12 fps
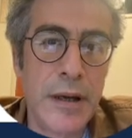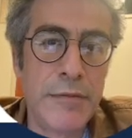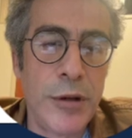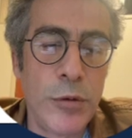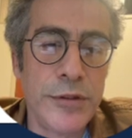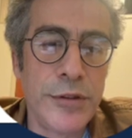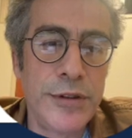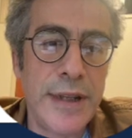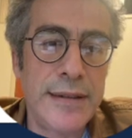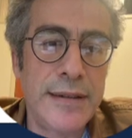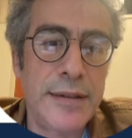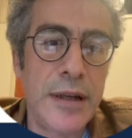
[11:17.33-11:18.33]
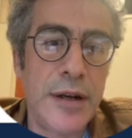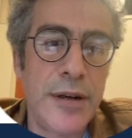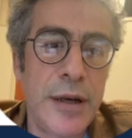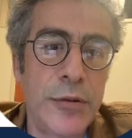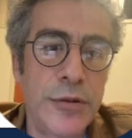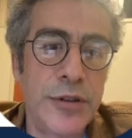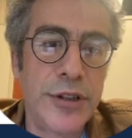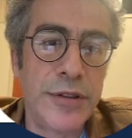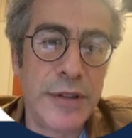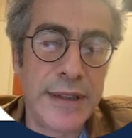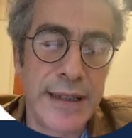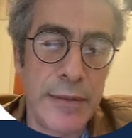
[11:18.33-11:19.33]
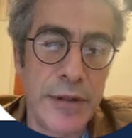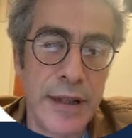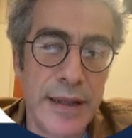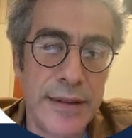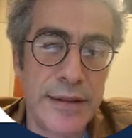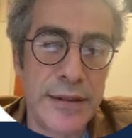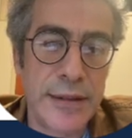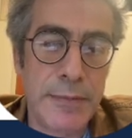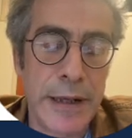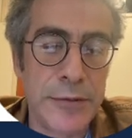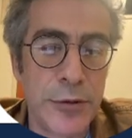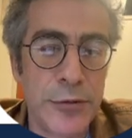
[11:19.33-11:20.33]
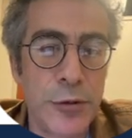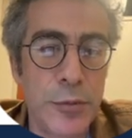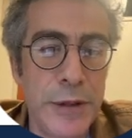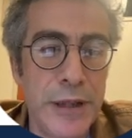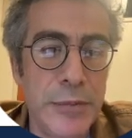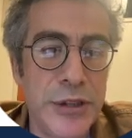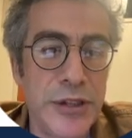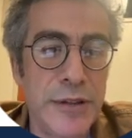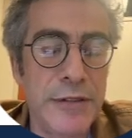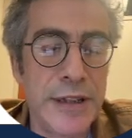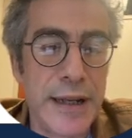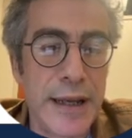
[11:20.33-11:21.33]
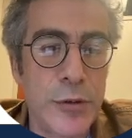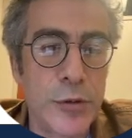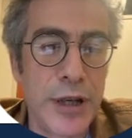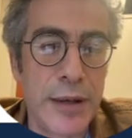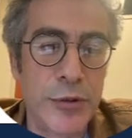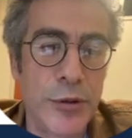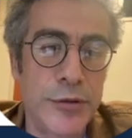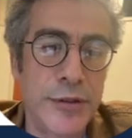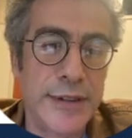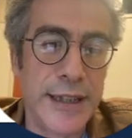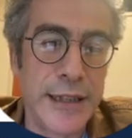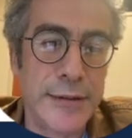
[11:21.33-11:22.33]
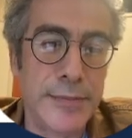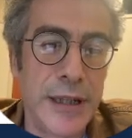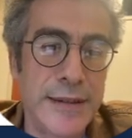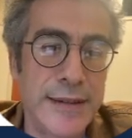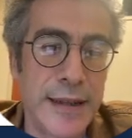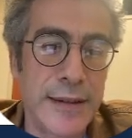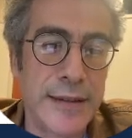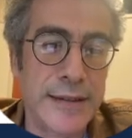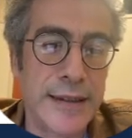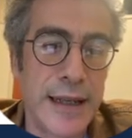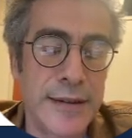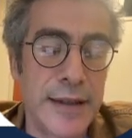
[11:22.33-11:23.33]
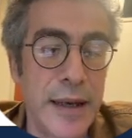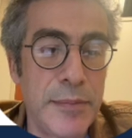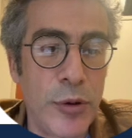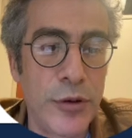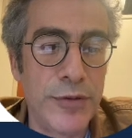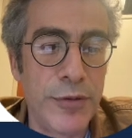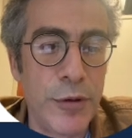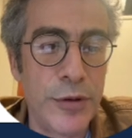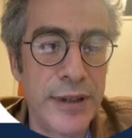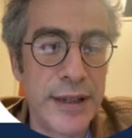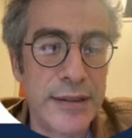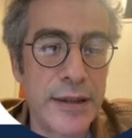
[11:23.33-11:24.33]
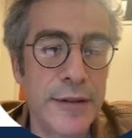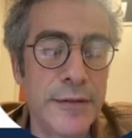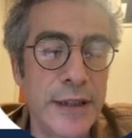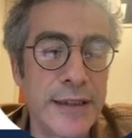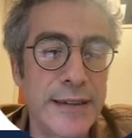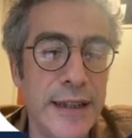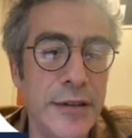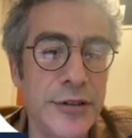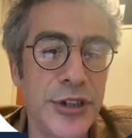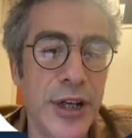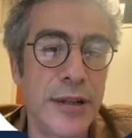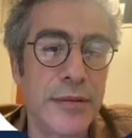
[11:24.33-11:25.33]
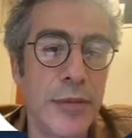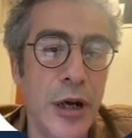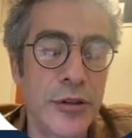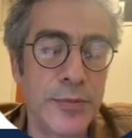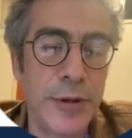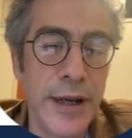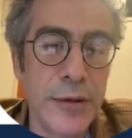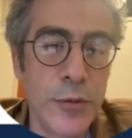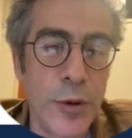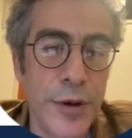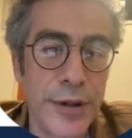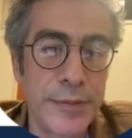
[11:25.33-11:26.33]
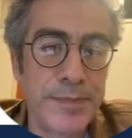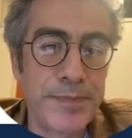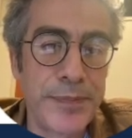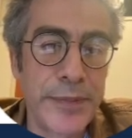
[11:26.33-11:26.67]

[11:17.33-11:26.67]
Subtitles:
We also tested our acquisition with semi-laser spectroscopic imaging with an echo time 36 milliseconds at 9.4 Tesla with single-channel mouse brain coil.